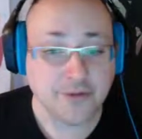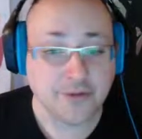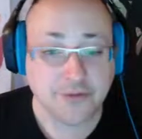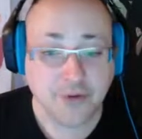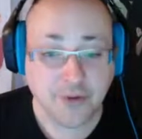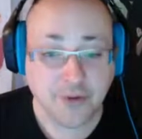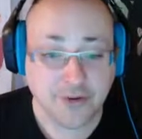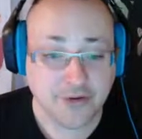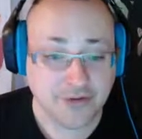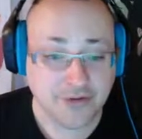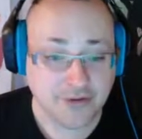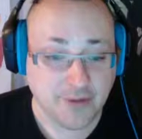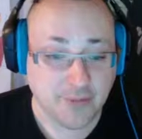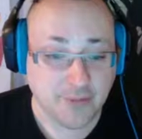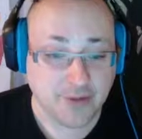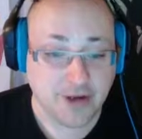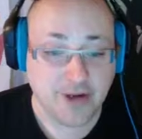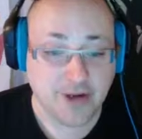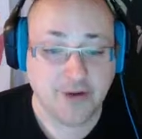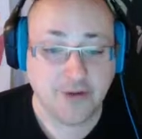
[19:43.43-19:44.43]
notice that
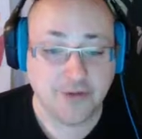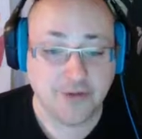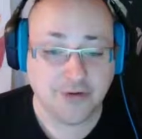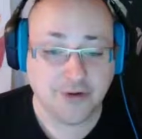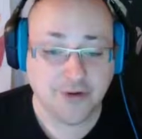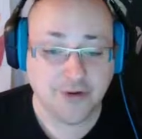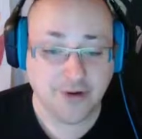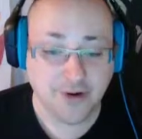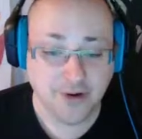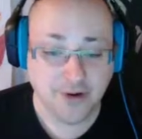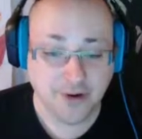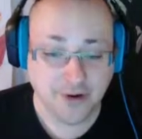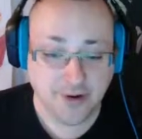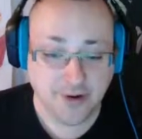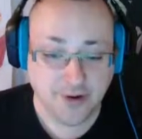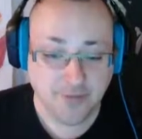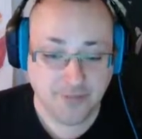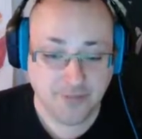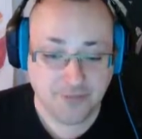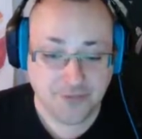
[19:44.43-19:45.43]
when I use it,
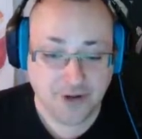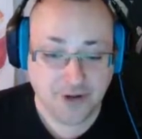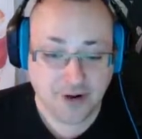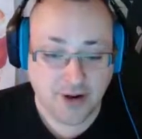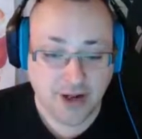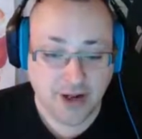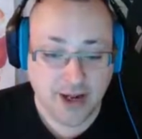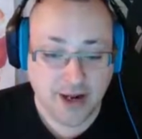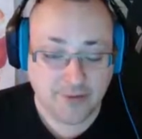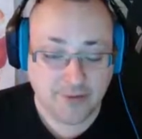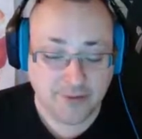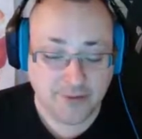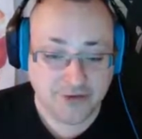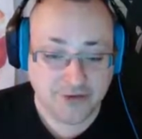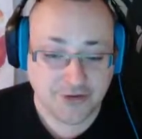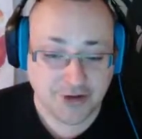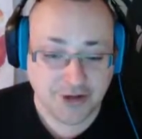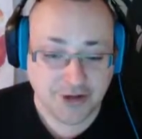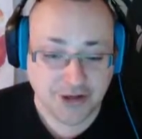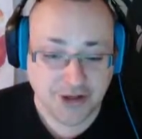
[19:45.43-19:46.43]
I have
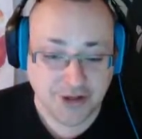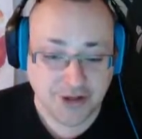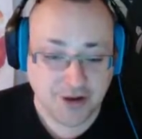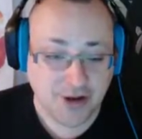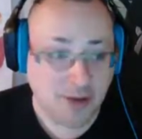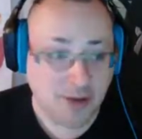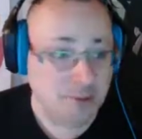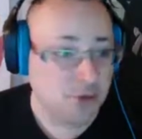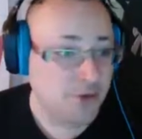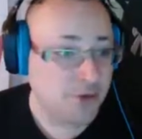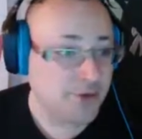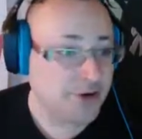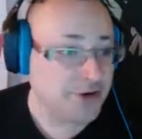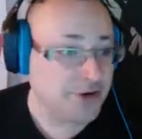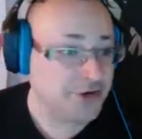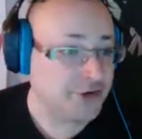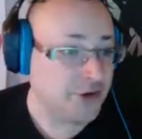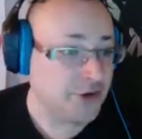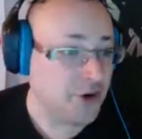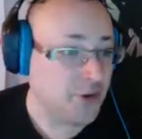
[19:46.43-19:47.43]
this like I'm moving
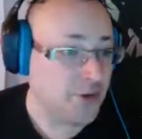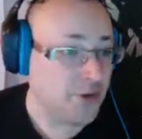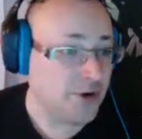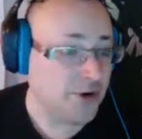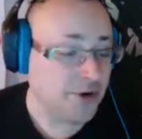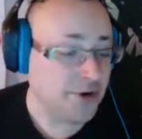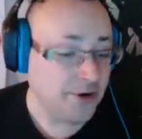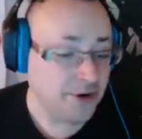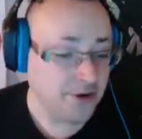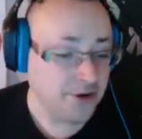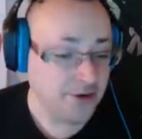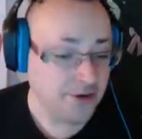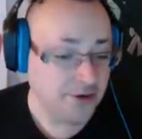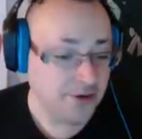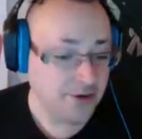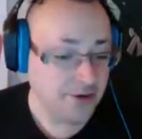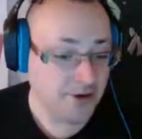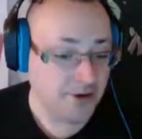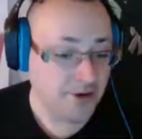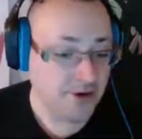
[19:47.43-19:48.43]
slower.
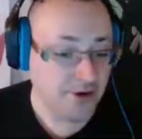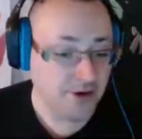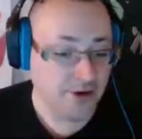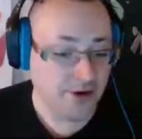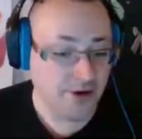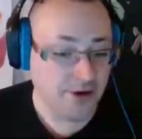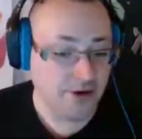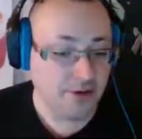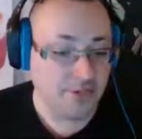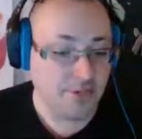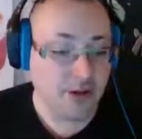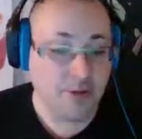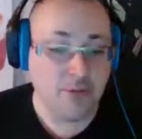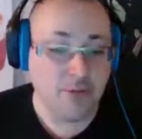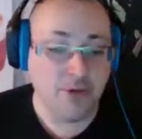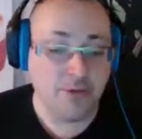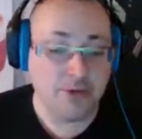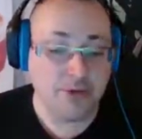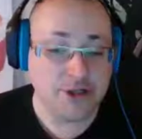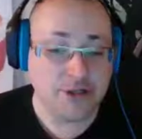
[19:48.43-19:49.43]
My
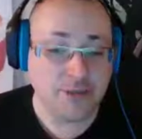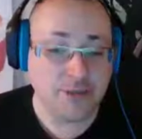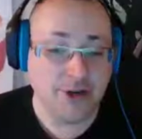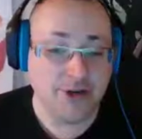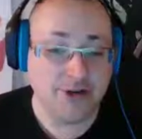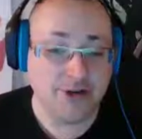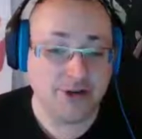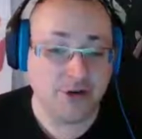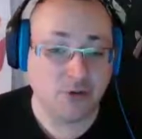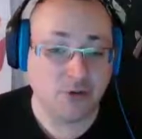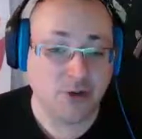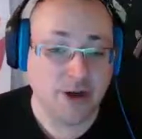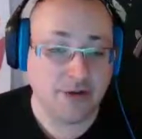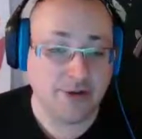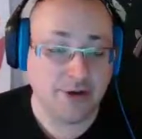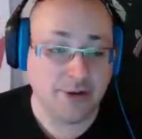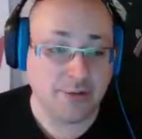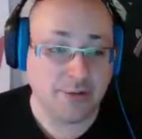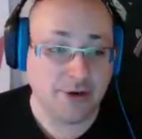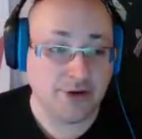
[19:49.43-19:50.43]
movement speed is
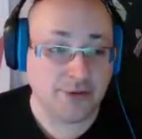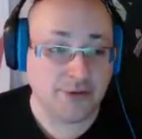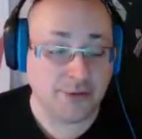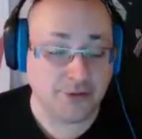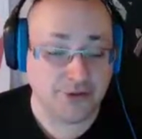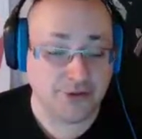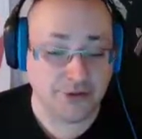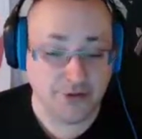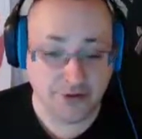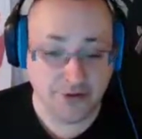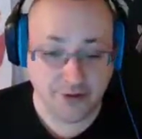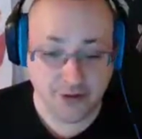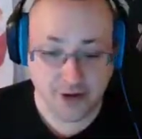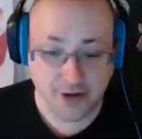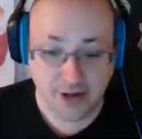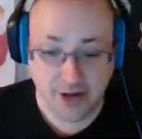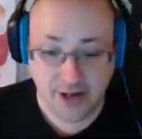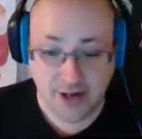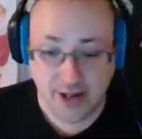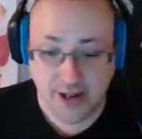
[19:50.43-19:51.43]
greatly reduced,
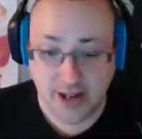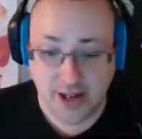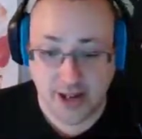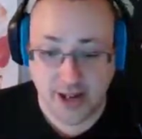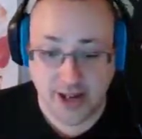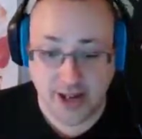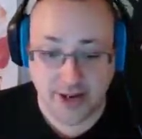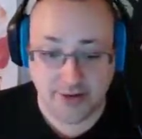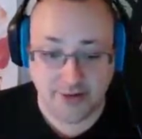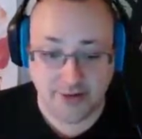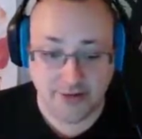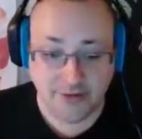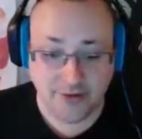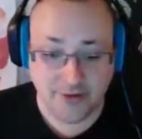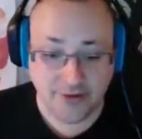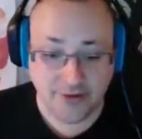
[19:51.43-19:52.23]
and